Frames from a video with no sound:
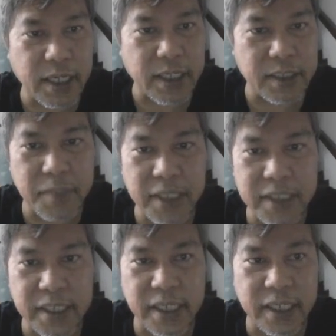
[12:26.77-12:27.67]
it
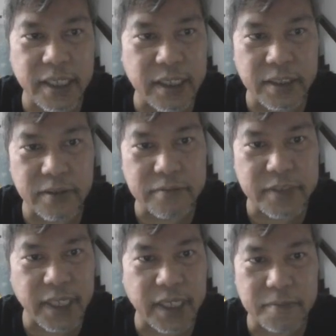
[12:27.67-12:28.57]
basically, you know,
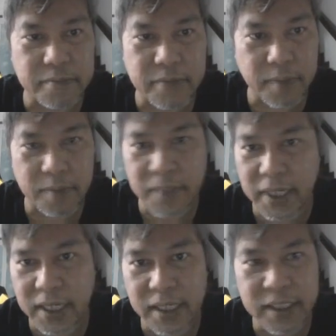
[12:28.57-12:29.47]
saying blah blah
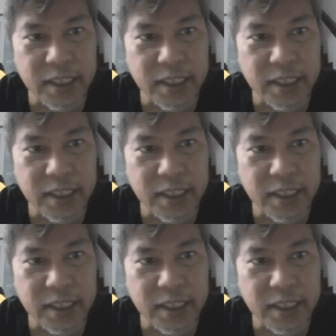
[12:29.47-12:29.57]
blah.